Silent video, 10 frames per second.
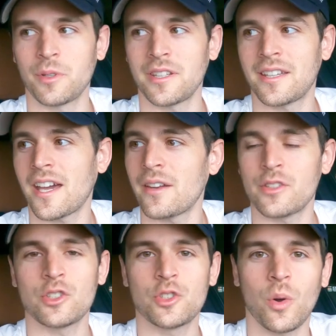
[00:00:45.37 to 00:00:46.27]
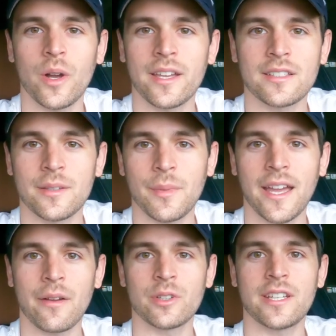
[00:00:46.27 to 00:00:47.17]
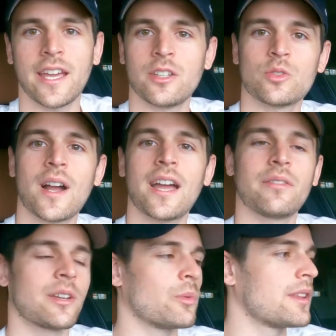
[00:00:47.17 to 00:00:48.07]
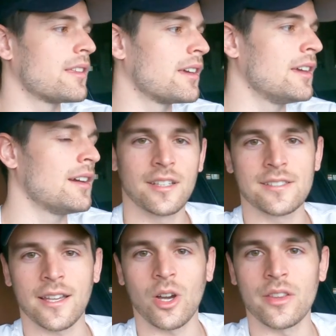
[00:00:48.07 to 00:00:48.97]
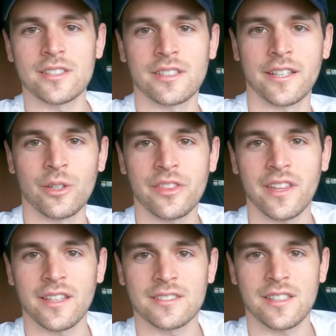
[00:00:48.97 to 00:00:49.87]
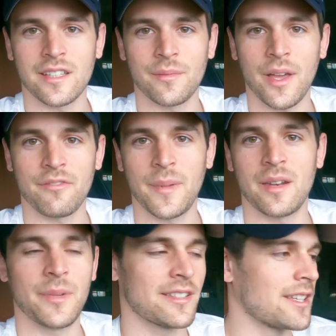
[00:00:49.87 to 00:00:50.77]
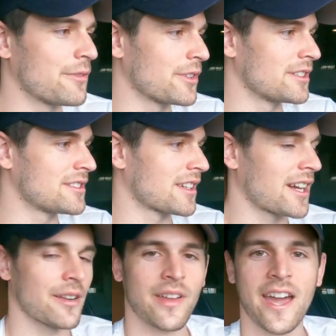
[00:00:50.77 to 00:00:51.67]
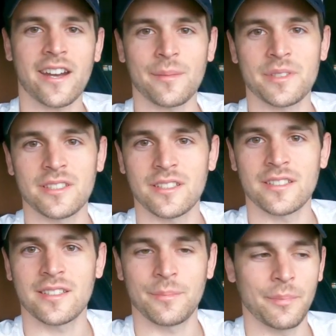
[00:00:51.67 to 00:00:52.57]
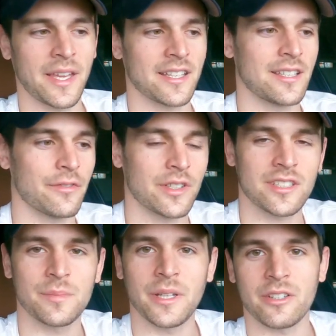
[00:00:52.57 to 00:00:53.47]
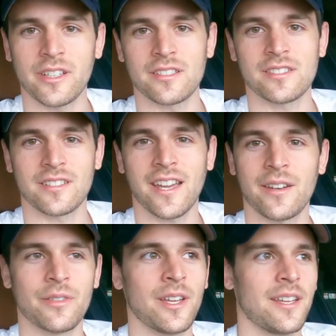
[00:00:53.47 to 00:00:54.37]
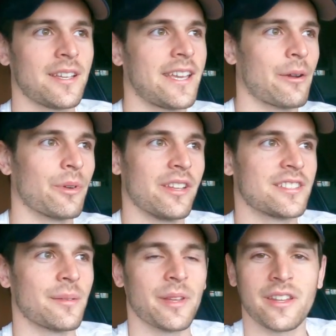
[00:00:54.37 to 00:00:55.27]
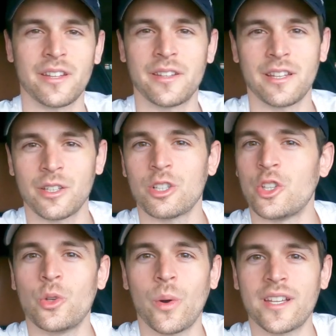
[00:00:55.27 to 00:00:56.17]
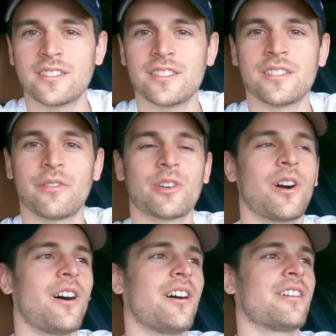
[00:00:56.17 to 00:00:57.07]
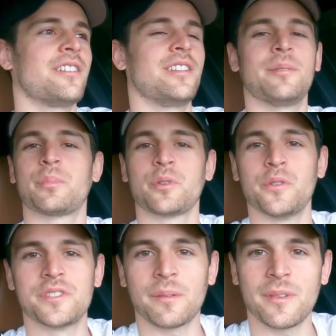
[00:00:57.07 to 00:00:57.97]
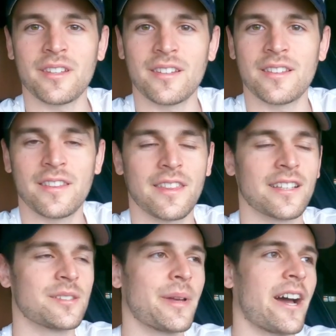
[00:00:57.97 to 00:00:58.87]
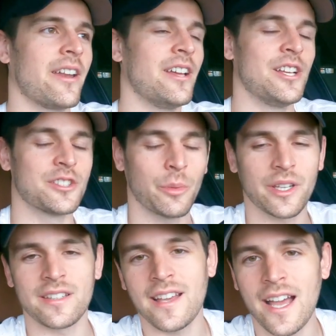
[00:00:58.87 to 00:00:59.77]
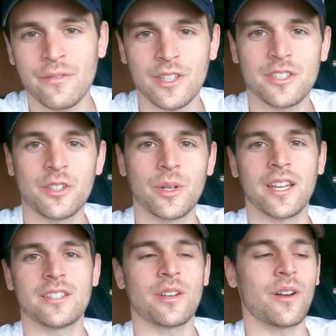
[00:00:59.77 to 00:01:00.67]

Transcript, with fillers: really kind of enjoy in my everyday driving with it. It's like all these little things that have made a big difference and kind of add up to, to make a different experience and kind of get rid of some of the, the little annoyances of the car and improve some of the things about it. So we're gonna dive into it and